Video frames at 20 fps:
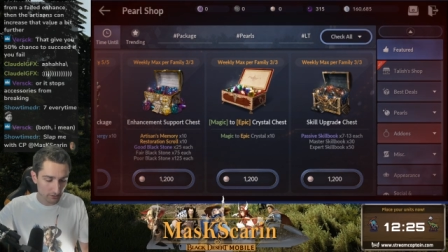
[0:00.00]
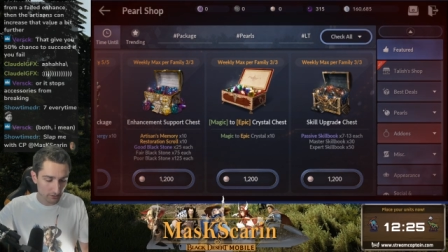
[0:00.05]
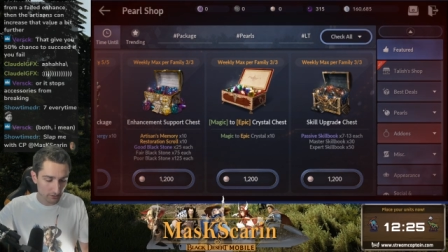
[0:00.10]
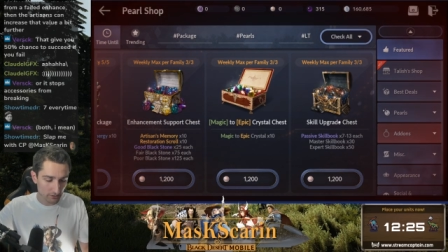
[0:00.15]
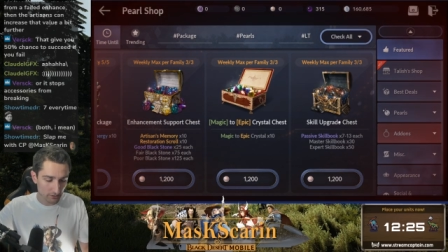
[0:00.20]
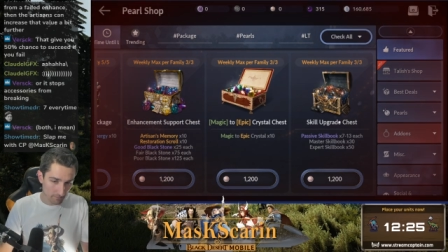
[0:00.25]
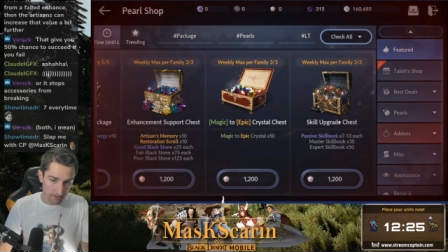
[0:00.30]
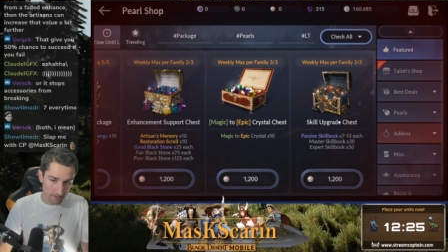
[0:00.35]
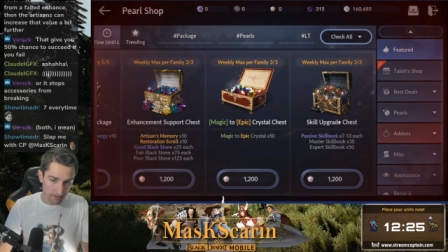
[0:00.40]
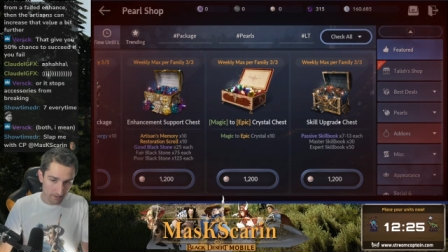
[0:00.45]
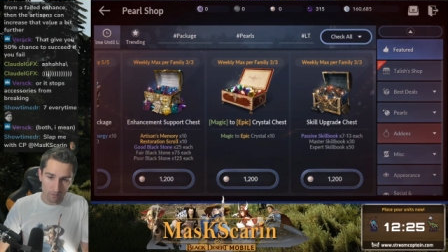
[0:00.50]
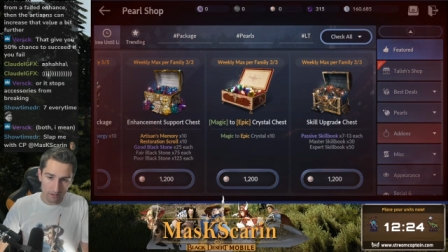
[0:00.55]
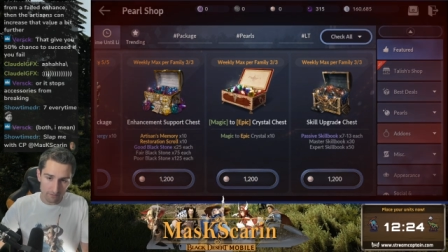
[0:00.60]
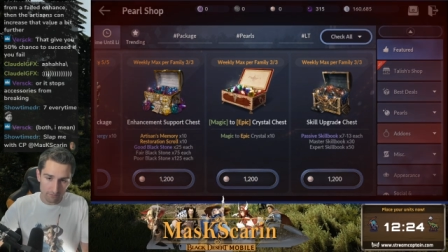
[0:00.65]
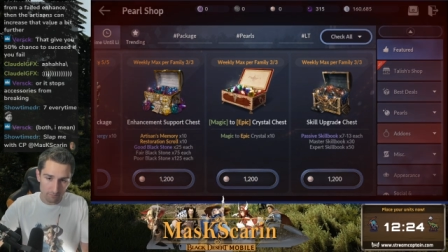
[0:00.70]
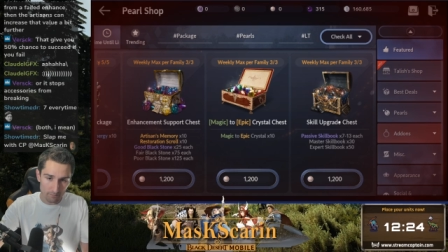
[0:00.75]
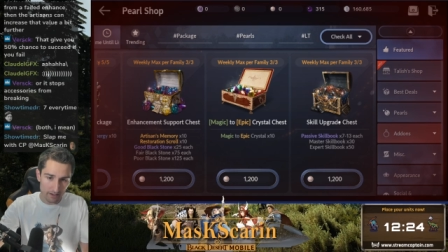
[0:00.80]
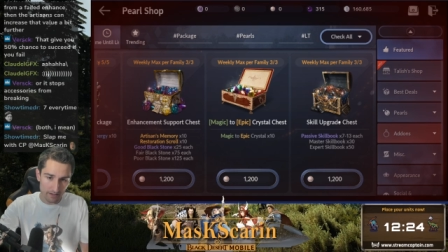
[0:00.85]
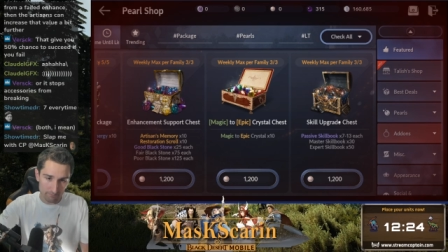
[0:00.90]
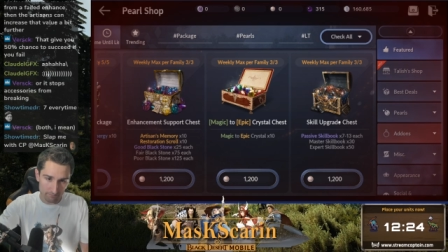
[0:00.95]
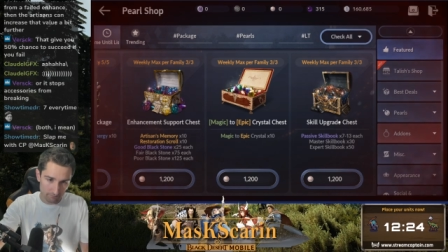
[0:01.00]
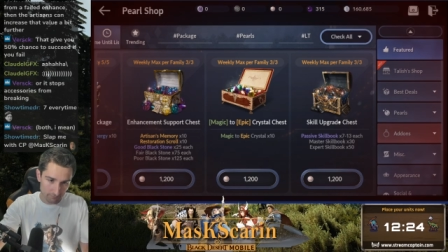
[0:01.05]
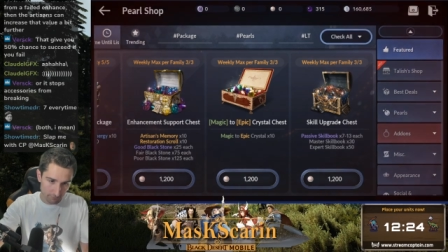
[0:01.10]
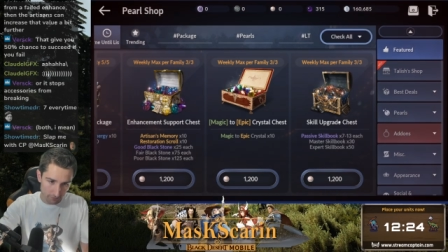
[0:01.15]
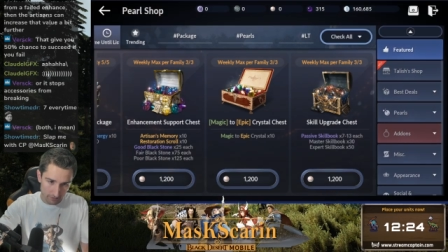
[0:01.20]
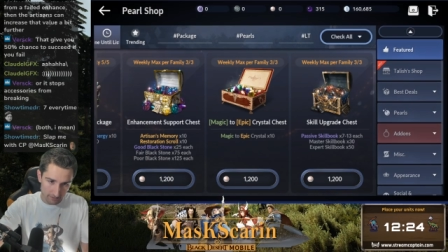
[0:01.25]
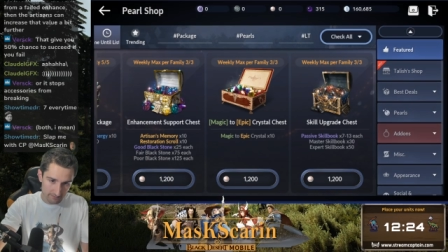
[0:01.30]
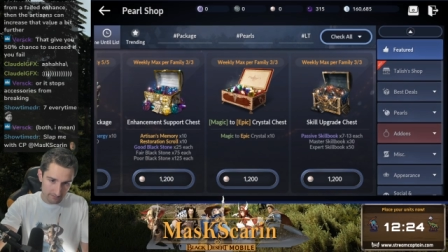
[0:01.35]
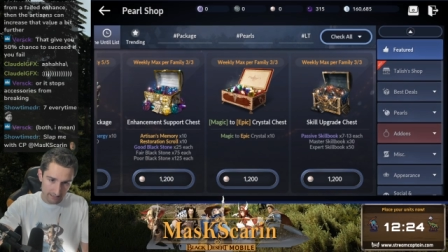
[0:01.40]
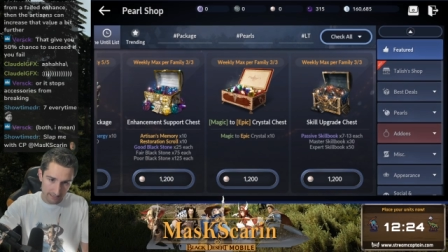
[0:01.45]
It's one of my one of my
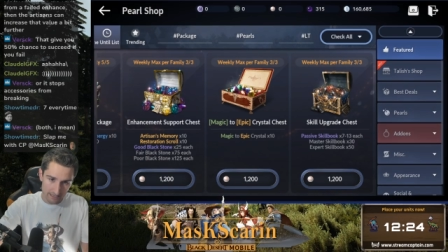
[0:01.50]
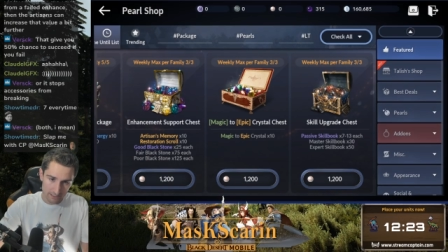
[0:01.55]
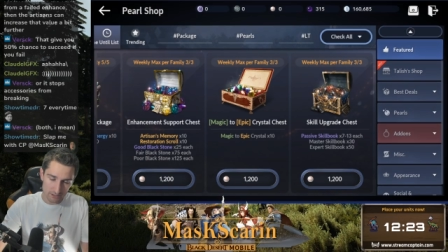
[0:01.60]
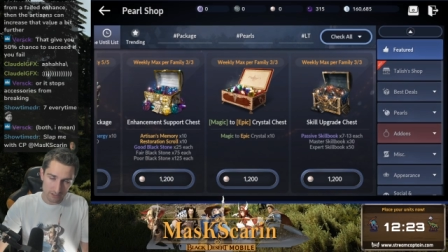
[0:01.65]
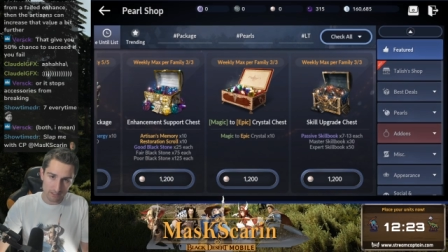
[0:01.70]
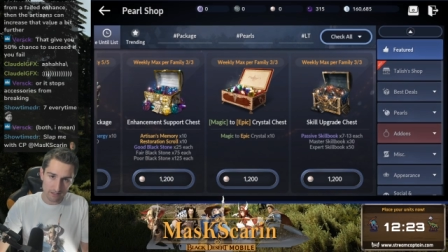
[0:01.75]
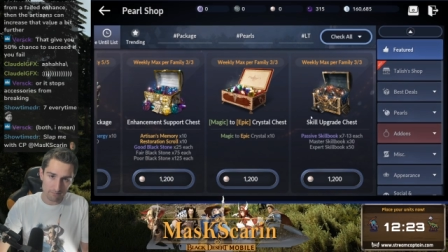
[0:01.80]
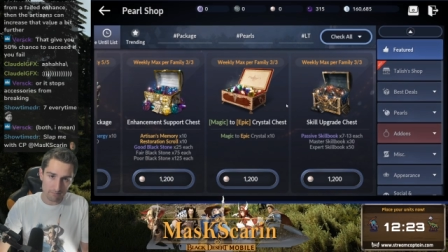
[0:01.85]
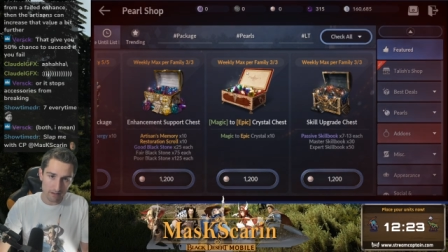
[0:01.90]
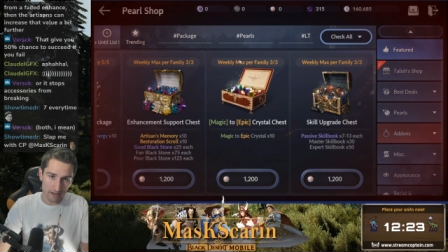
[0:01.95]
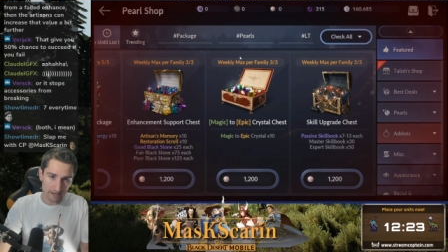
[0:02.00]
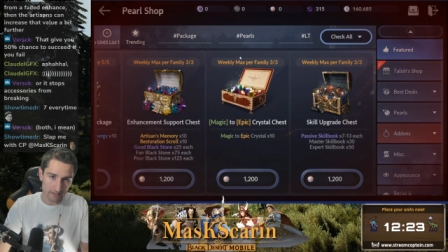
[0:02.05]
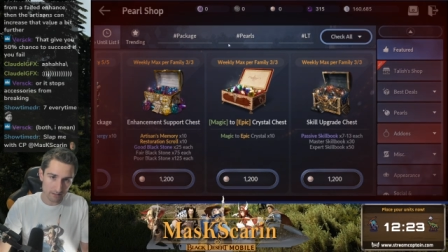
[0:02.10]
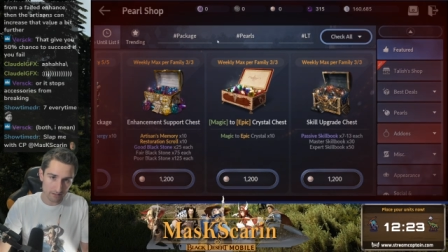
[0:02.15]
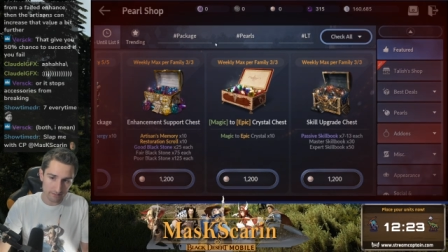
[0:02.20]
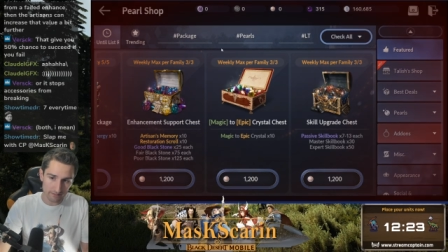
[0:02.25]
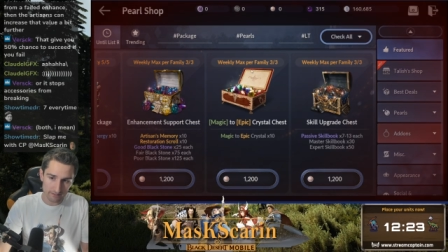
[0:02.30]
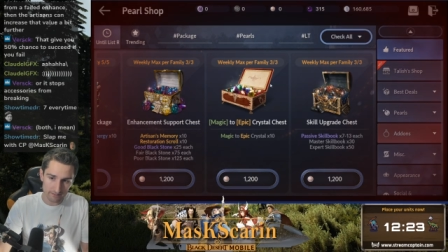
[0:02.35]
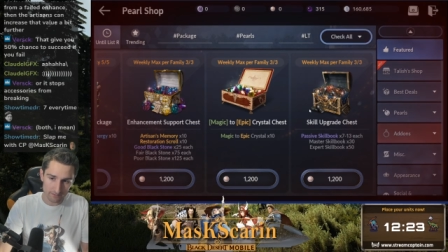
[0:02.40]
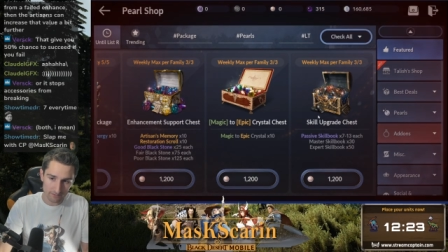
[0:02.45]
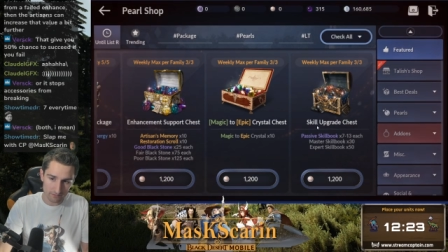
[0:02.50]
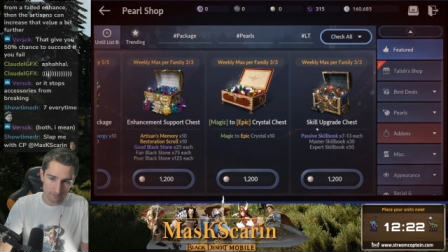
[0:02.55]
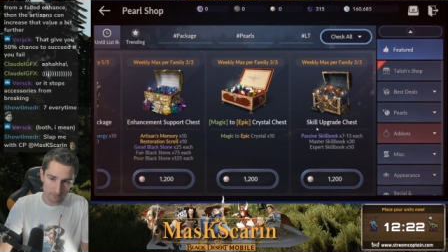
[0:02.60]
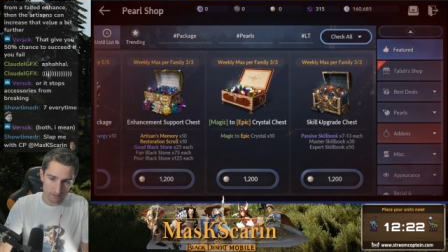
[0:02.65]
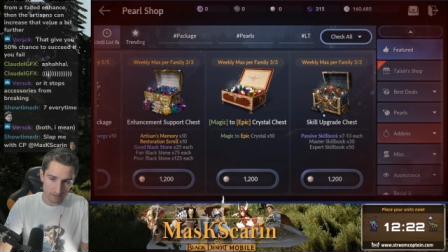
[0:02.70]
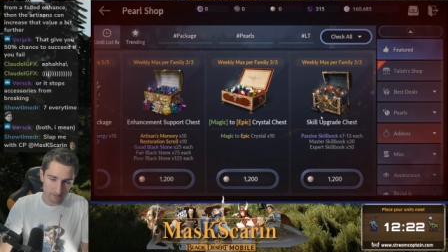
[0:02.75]
things I actually didn't mind on this